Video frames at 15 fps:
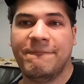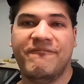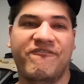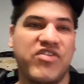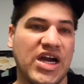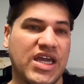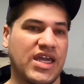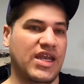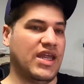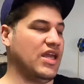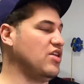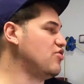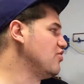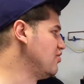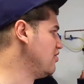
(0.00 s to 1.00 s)
Fucking
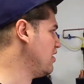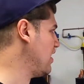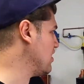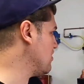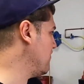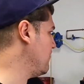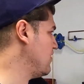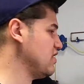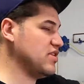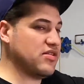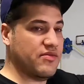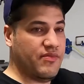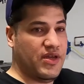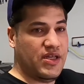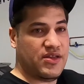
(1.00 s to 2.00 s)
Angel hasn't
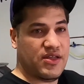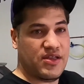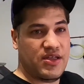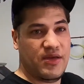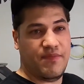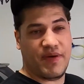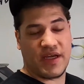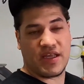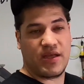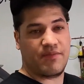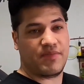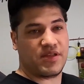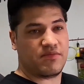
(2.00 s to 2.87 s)
visited me since he picked up his